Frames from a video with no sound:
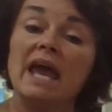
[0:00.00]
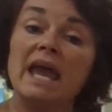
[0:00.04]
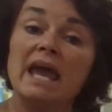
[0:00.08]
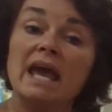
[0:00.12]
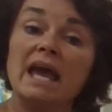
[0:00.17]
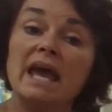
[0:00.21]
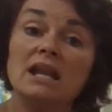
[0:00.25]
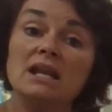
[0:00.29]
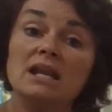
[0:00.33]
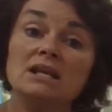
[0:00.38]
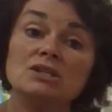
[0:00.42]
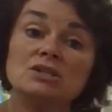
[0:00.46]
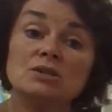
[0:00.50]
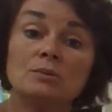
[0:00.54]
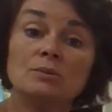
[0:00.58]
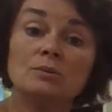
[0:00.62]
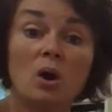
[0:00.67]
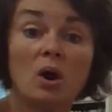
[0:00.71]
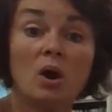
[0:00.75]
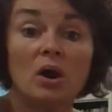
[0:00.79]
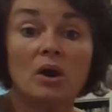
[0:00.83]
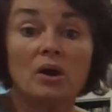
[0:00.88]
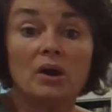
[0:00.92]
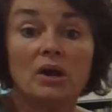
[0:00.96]
And
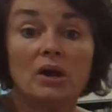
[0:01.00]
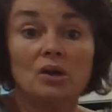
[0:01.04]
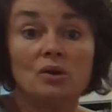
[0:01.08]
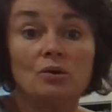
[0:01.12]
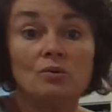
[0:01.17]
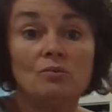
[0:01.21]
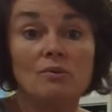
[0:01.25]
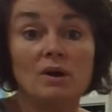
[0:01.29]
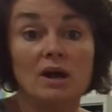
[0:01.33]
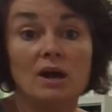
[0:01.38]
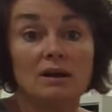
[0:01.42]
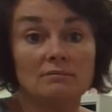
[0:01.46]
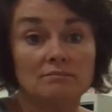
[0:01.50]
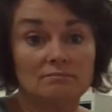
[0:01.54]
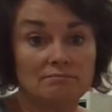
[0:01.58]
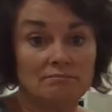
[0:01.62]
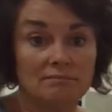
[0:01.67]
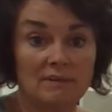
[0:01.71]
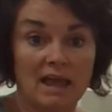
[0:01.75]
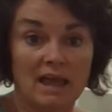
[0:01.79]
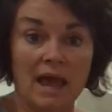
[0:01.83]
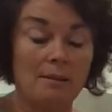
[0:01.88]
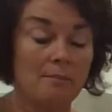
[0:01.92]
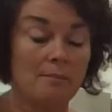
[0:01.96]
tomorrow
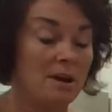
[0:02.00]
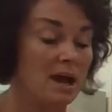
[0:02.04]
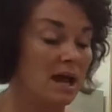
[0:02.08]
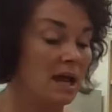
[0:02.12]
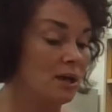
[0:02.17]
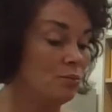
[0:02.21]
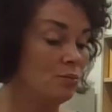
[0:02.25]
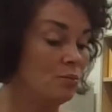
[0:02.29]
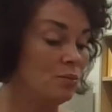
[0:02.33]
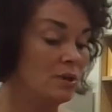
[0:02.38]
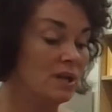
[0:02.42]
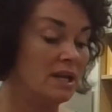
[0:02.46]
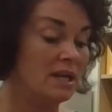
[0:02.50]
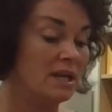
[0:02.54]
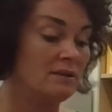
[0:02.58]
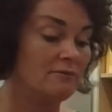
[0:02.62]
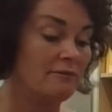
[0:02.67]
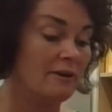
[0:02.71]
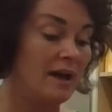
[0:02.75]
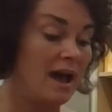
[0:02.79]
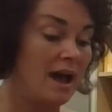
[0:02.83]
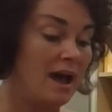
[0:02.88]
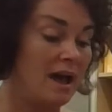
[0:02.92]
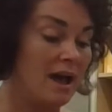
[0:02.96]
I might
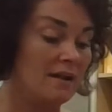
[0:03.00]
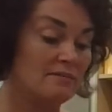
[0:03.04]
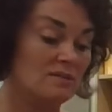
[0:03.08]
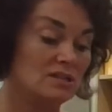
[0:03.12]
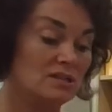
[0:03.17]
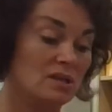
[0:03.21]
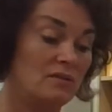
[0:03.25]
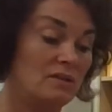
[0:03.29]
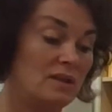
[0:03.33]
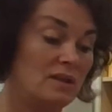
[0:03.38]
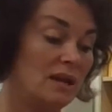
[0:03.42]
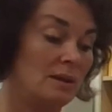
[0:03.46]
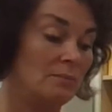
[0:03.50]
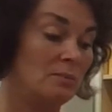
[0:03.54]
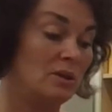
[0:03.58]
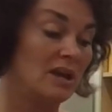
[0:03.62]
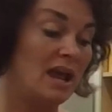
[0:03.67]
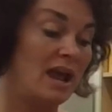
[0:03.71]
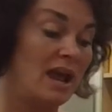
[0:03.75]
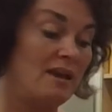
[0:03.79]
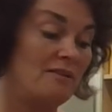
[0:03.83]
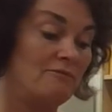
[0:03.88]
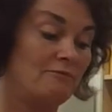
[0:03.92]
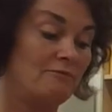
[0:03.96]
read 5, so then I'm
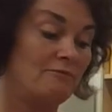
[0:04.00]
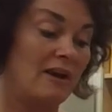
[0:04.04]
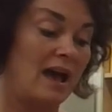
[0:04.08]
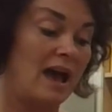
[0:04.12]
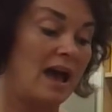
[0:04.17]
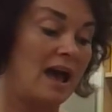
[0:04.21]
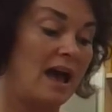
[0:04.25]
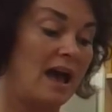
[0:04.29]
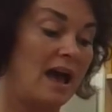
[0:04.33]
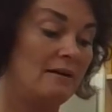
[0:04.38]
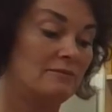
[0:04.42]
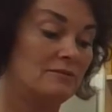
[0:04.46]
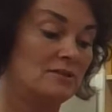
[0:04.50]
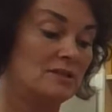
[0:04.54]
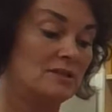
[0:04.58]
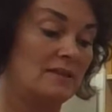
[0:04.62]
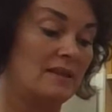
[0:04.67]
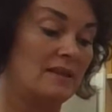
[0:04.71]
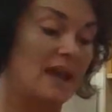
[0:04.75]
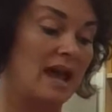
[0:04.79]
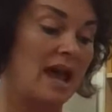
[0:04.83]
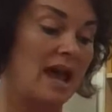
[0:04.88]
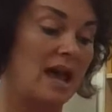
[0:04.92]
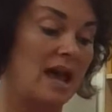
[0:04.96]
going to add 5
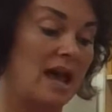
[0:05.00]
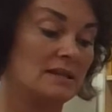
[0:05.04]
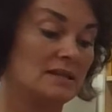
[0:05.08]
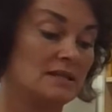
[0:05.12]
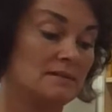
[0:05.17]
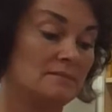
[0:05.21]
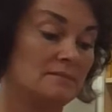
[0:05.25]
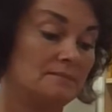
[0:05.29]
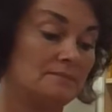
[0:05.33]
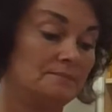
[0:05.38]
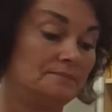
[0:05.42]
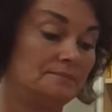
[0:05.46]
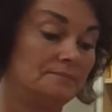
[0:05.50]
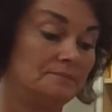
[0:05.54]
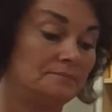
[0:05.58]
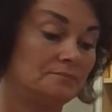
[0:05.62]
to that.